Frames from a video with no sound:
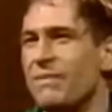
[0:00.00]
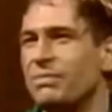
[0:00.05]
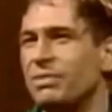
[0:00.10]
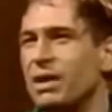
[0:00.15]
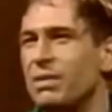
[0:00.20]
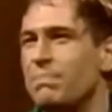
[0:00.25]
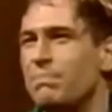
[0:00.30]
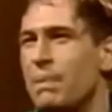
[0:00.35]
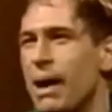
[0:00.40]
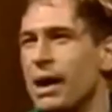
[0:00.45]

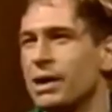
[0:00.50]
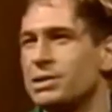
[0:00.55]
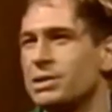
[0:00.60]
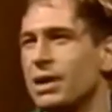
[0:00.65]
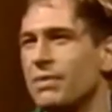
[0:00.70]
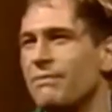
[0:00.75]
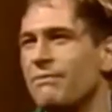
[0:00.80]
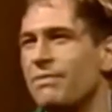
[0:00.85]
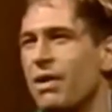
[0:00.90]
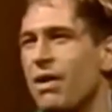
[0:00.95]
fifty
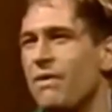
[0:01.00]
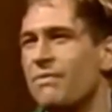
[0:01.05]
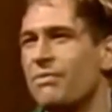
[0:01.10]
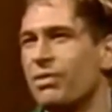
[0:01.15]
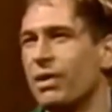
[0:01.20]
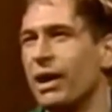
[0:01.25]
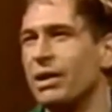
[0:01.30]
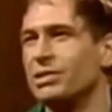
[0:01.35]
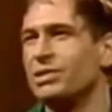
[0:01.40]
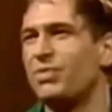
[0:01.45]
bucks, you faux
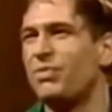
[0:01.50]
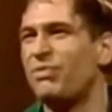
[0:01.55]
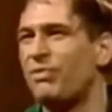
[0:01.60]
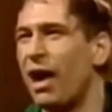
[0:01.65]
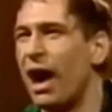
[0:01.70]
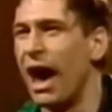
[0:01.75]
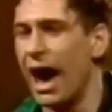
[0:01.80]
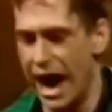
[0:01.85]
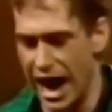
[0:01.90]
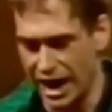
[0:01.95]
French
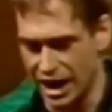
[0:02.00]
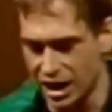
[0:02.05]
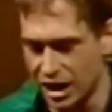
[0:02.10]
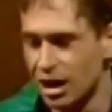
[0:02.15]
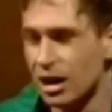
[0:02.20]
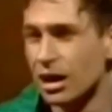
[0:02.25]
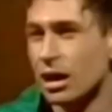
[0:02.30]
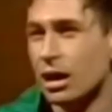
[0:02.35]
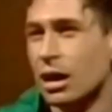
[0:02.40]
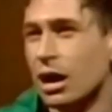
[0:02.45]
fag.
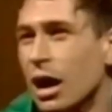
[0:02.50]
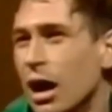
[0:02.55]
